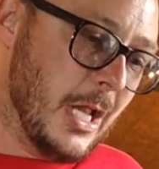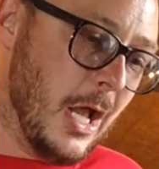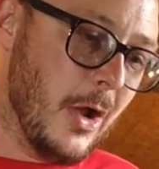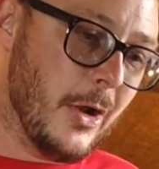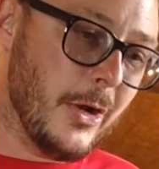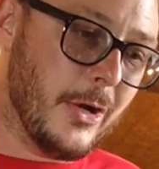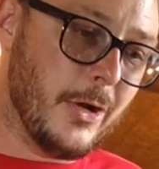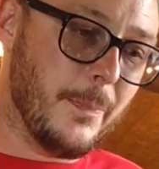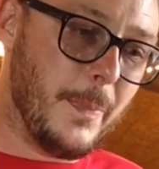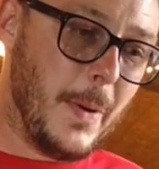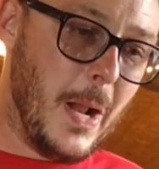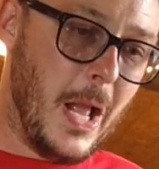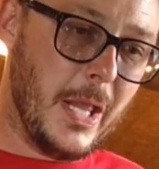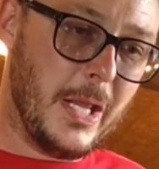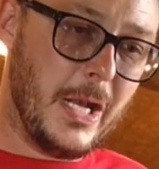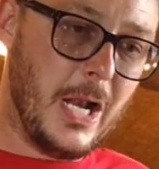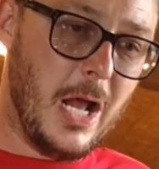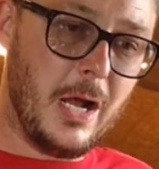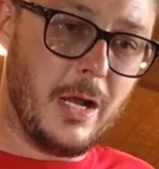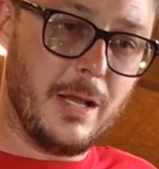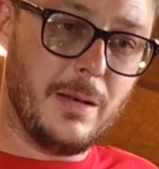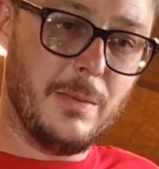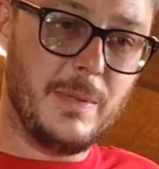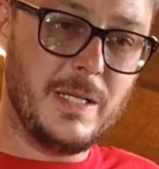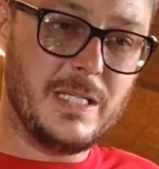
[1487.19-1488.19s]
you know, you're probably
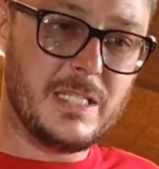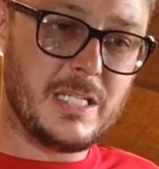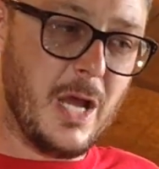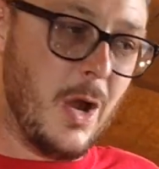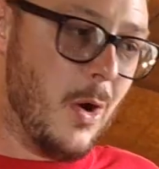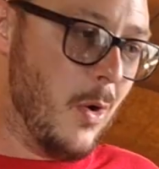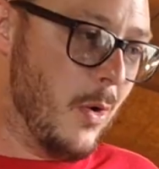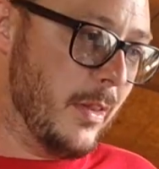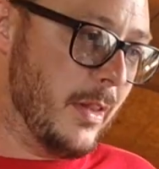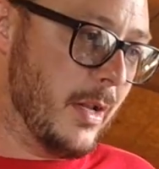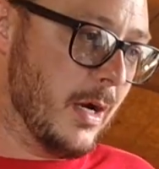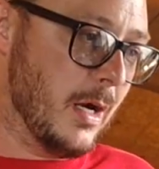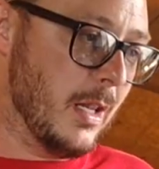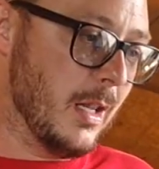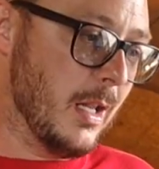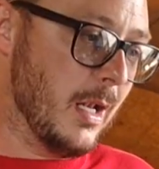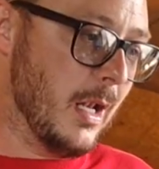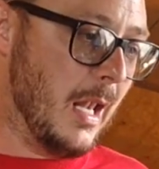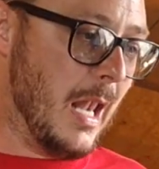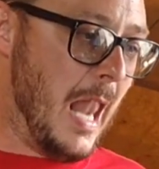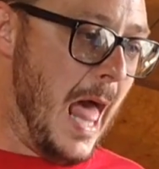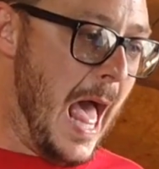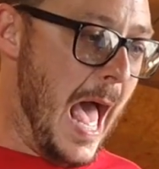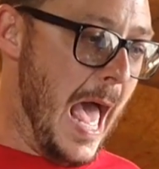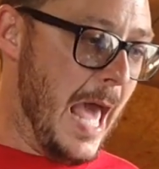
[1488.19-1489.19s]
not going to be towing. They're a
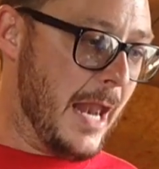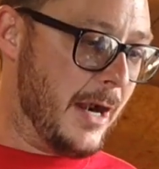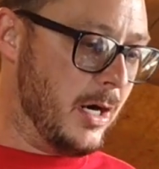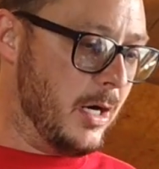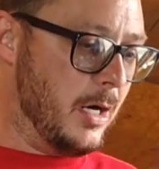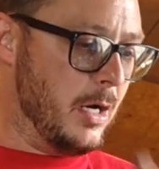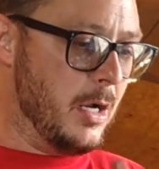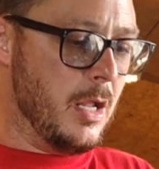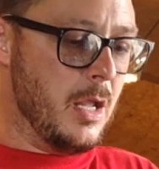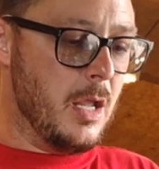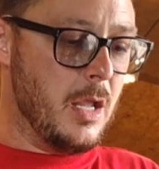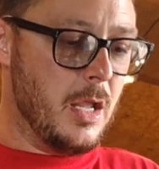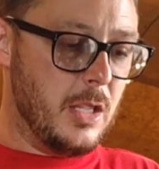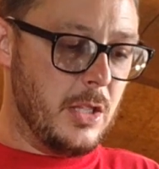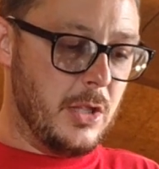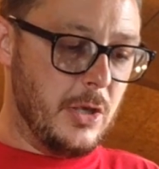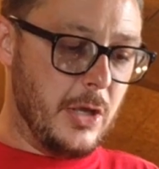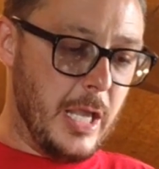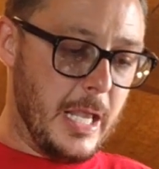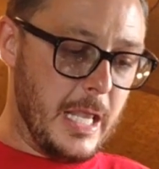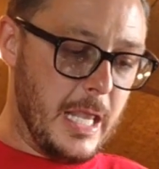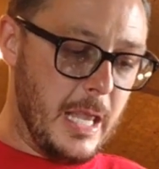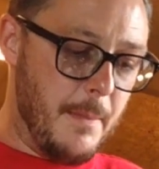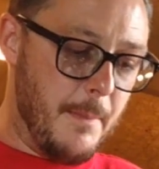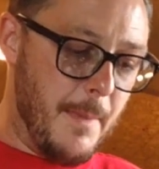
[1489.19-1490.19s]
little lighter. You
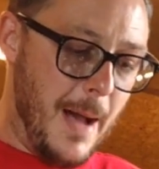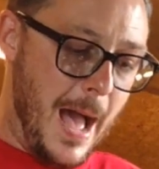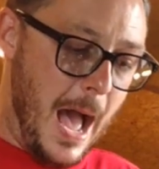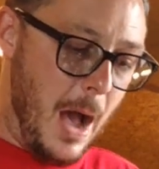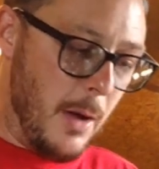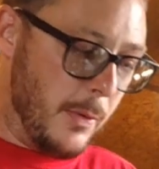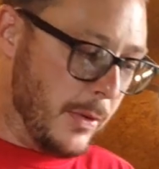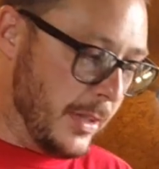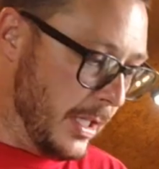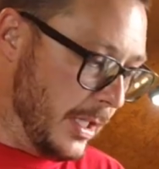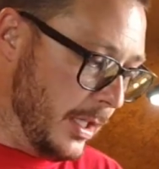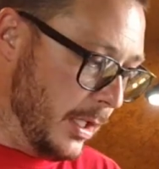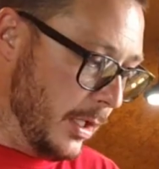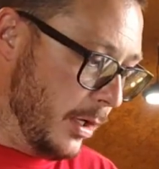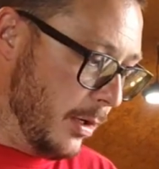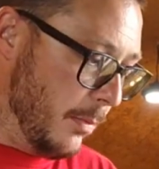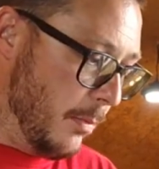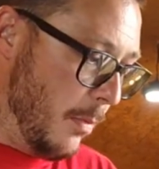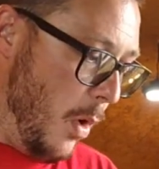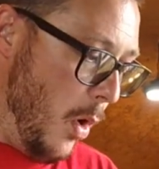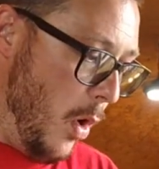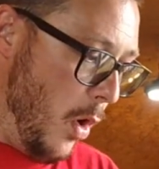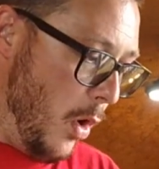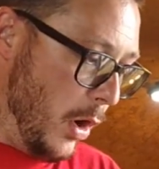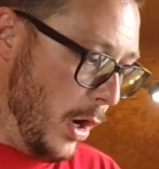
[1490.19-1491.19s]
can get by with a
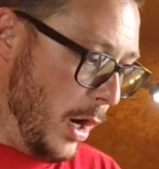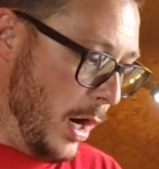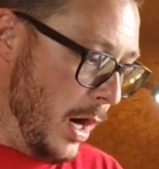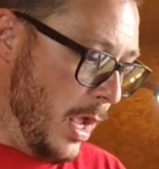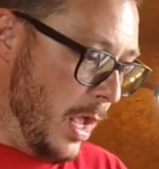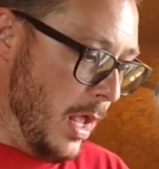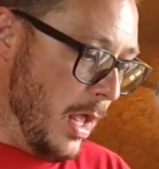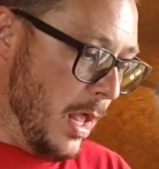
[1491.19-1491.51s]
little more.